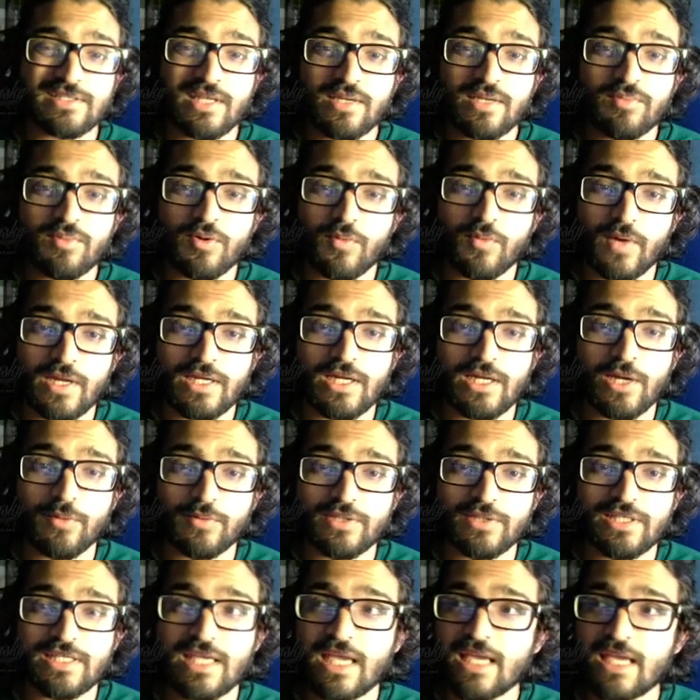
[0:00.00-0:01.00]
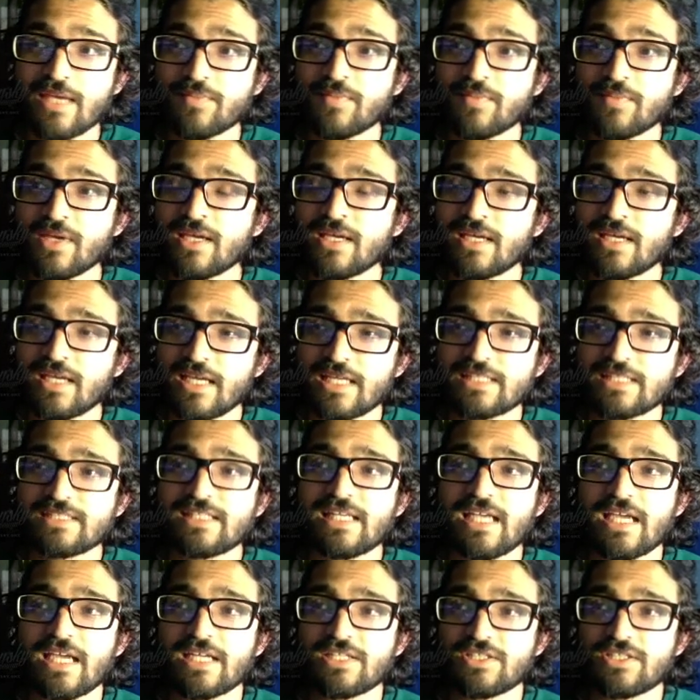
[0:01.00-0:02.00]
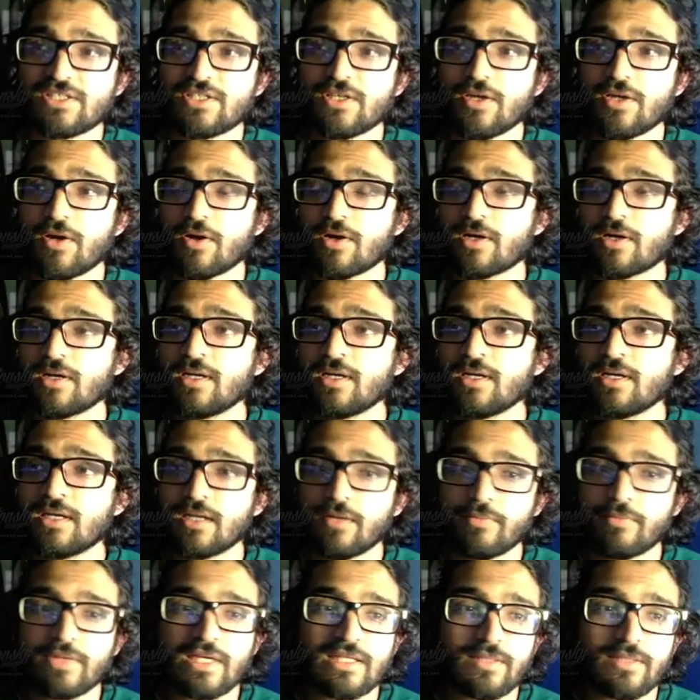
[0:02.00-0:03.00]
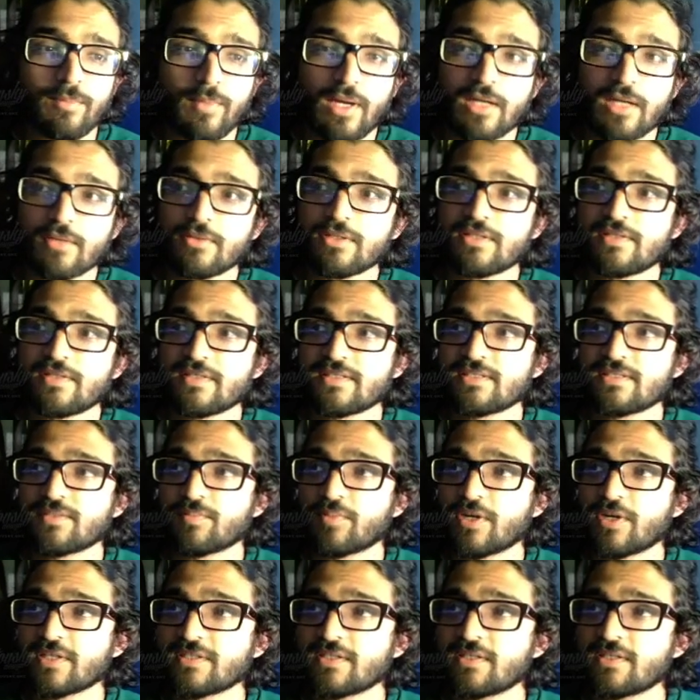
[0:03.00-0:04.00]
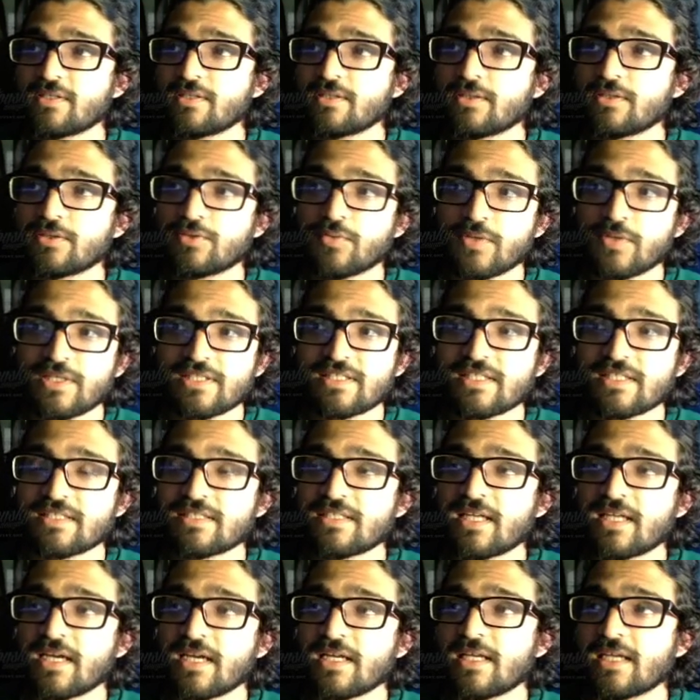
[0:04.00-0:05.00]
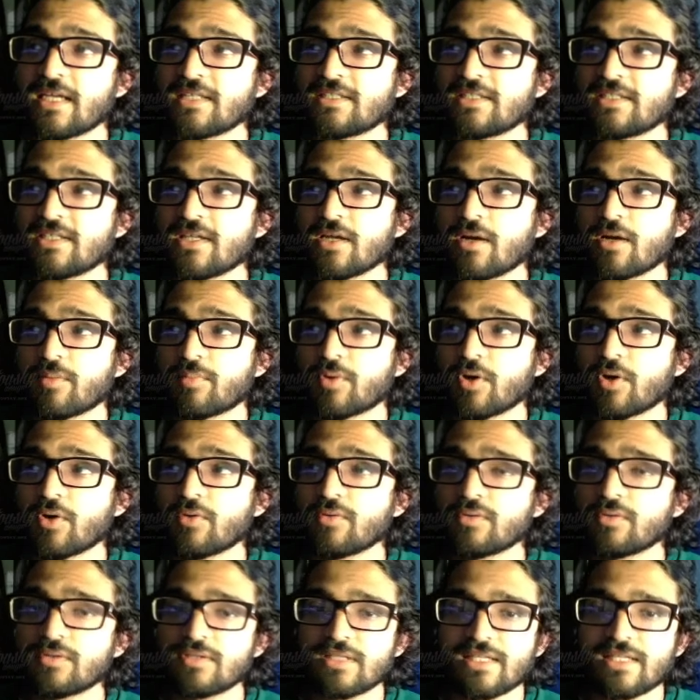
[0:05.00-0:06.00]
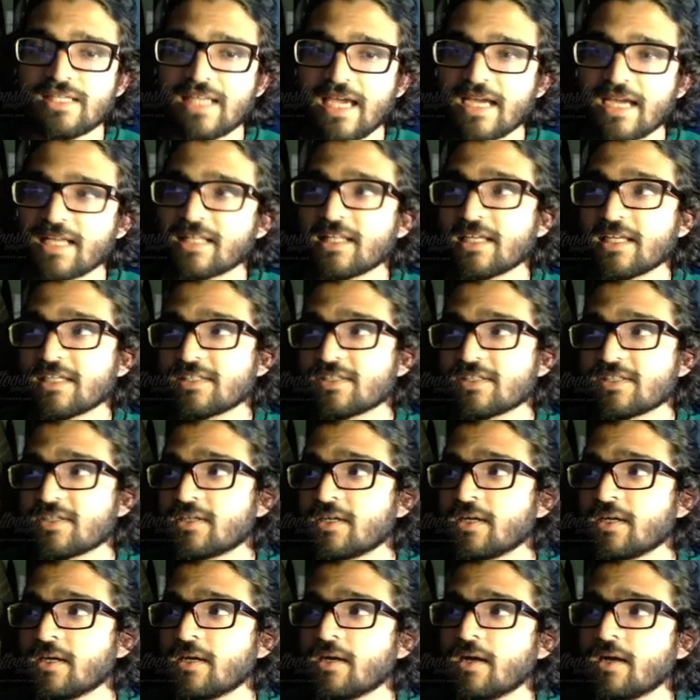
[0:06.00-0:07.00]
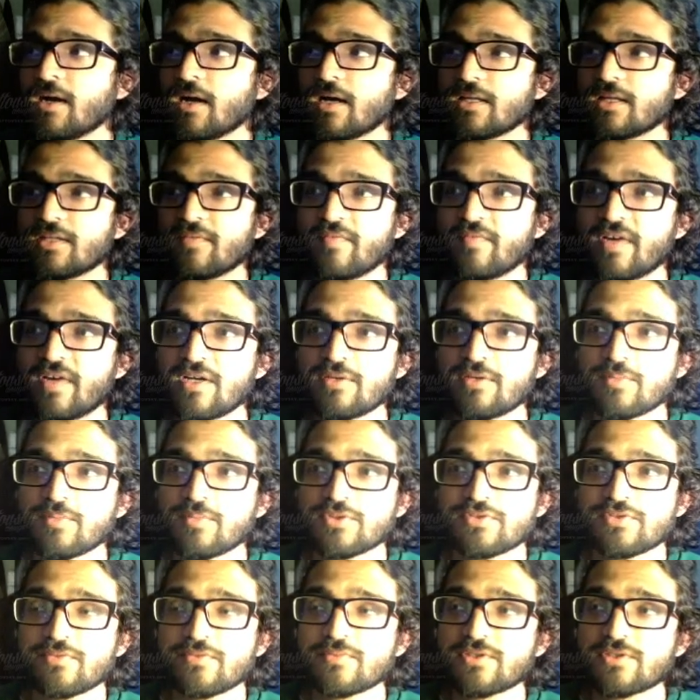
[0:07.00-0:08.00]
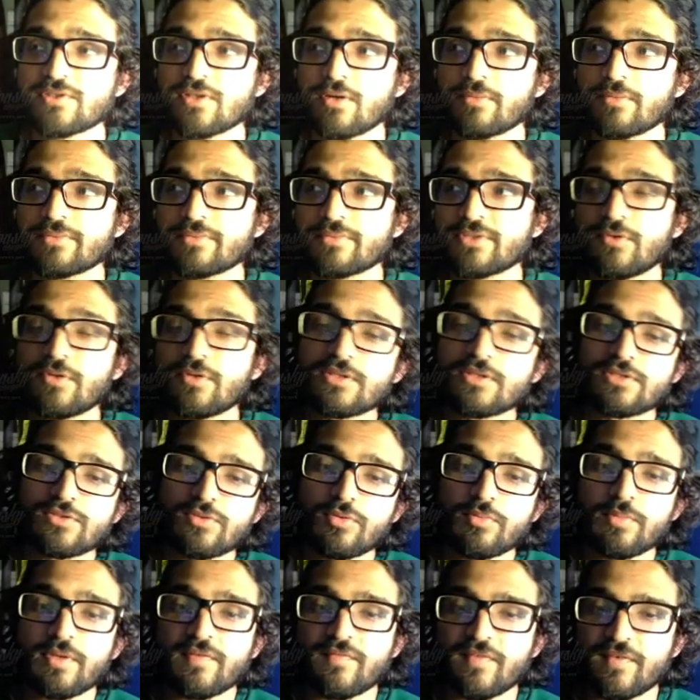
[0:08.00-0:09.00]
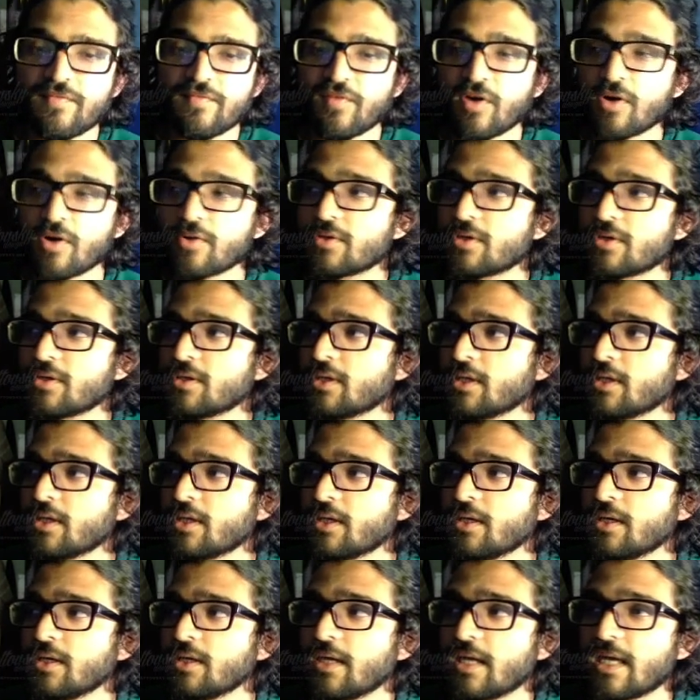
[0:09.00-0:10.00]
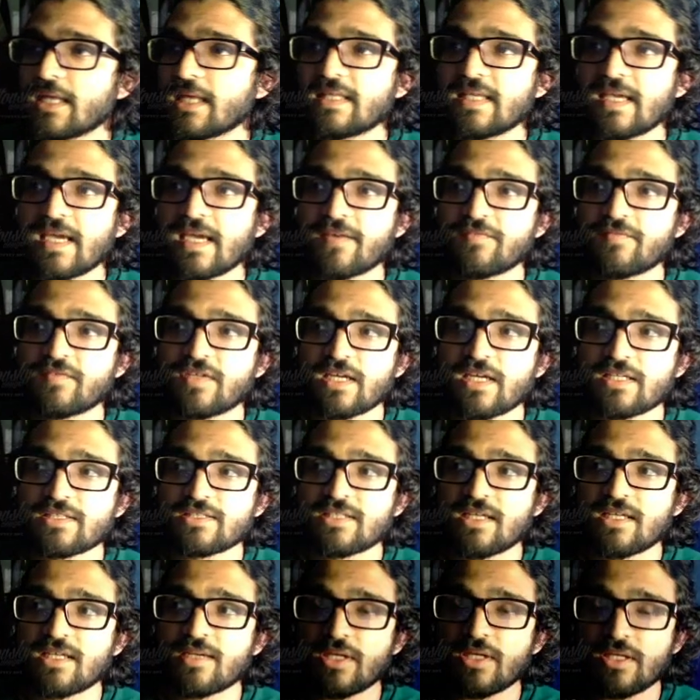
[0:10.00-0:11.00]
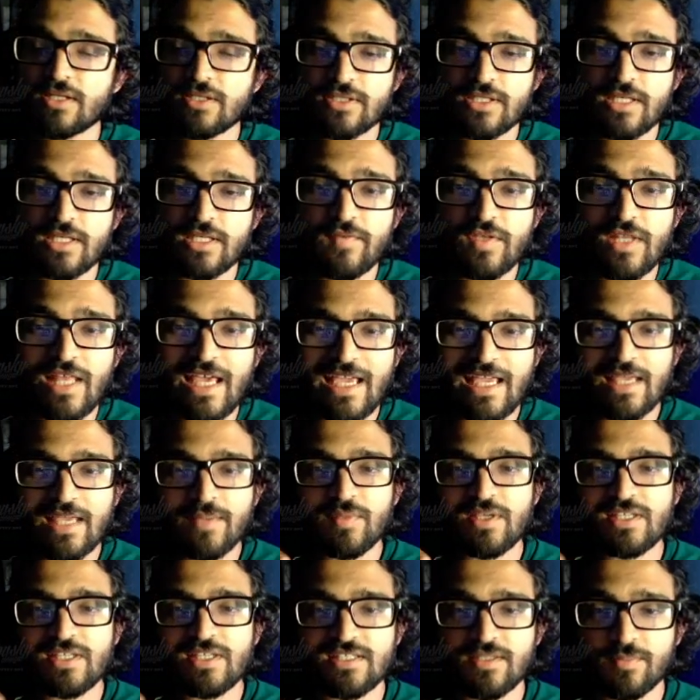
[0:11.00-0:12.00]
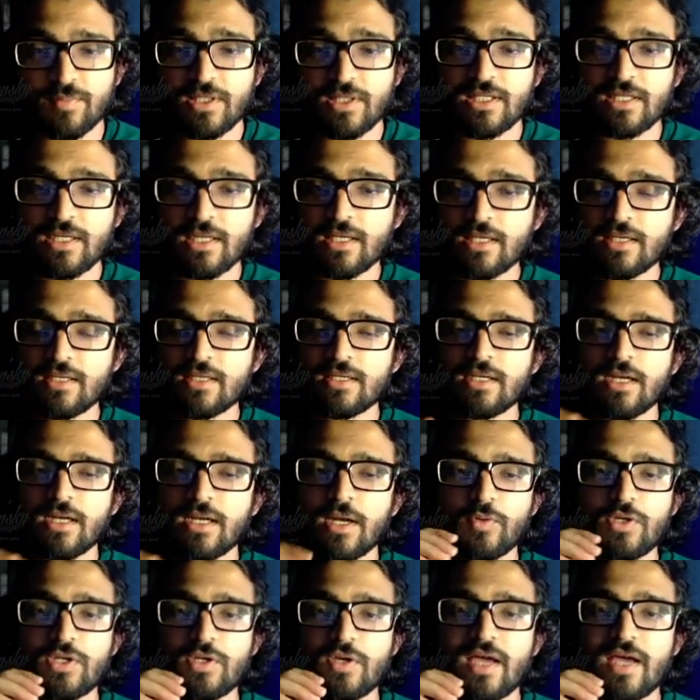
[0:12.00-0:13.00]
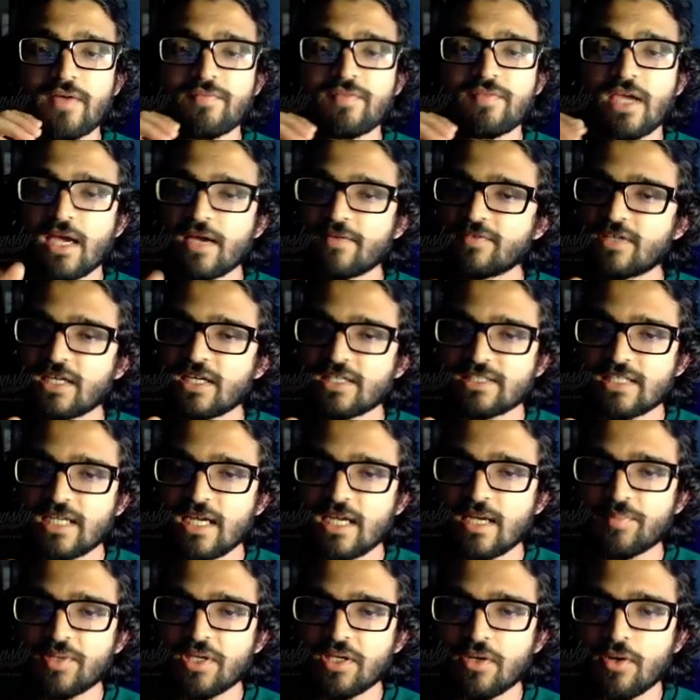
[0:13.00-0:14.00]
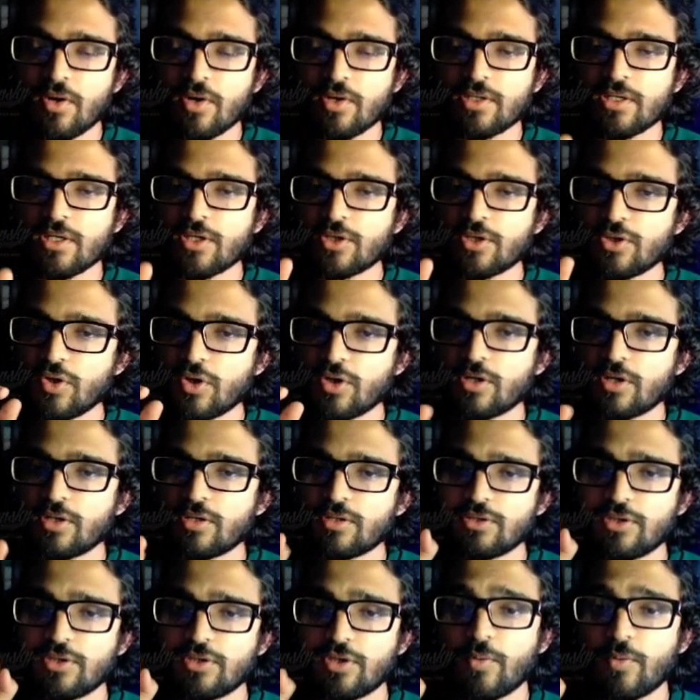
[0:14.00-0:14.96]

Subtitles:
sniper right now in the game, is the HDR. Now, we got the monolithic suppressor, the 26.9 HDR Pro, the TAC laser, the variable zoom scope so you could zoom even farther, and the FTech Champion to give you that aiming stability. Now, when you have the FTech Champion on, your